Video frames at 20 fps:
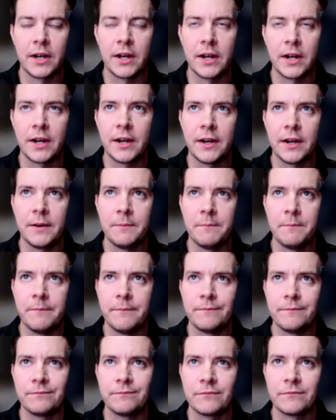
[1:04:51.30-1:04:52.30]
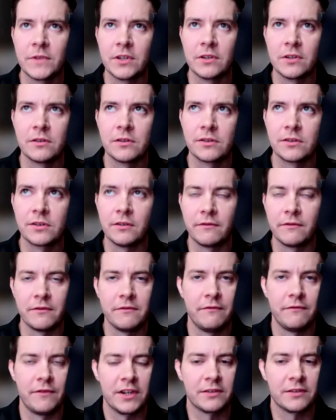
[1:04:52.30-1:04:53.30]
um, sort of
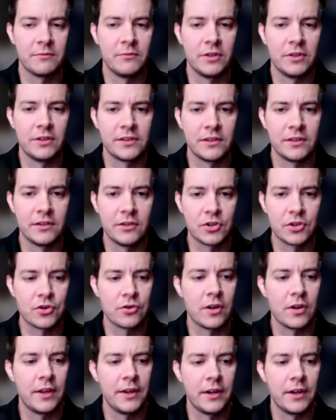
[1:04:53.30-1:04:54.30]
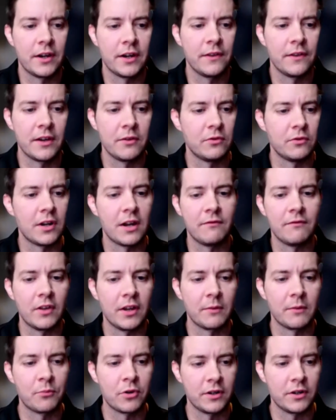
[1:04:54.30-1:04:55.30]
investments in Australia, they would have
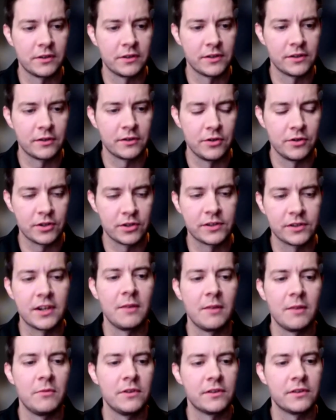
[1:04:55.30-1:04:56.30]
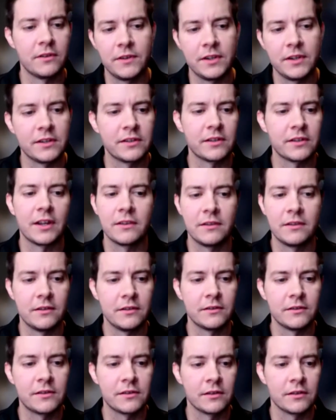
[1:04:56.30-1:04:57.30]
like product disclosure statements and things like
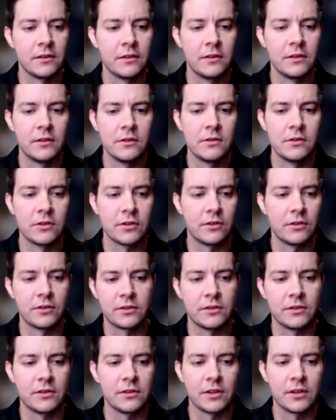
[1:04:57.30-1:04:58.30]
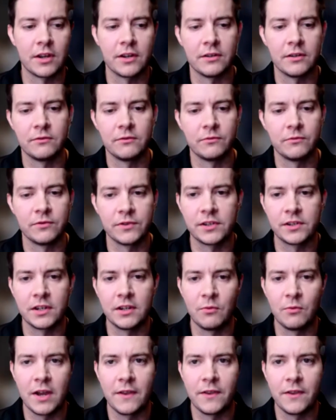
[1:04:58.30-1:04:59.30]
this. So this is, I
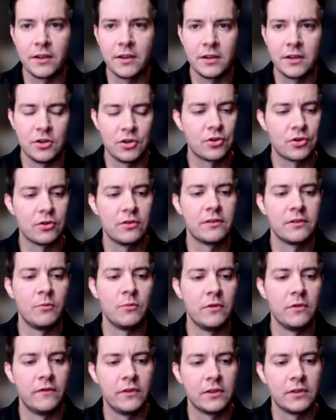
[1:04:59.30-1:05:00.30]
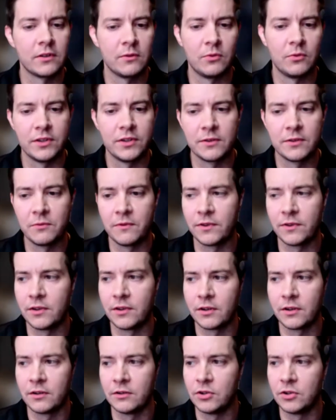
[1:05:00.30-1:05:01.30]
see where the industry is moving towards with
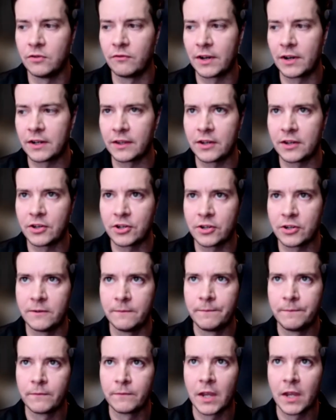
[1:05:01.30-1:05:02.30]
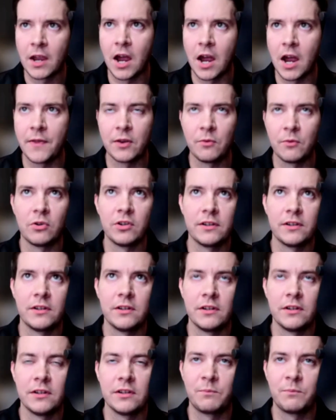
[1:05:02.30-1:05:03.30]
the new regulation. I think
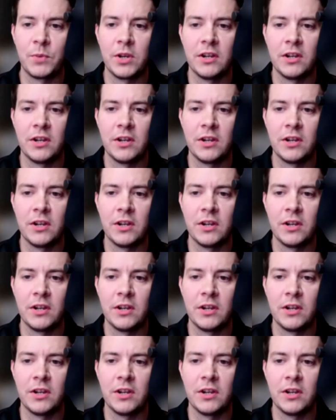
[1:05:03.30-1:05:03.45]
what's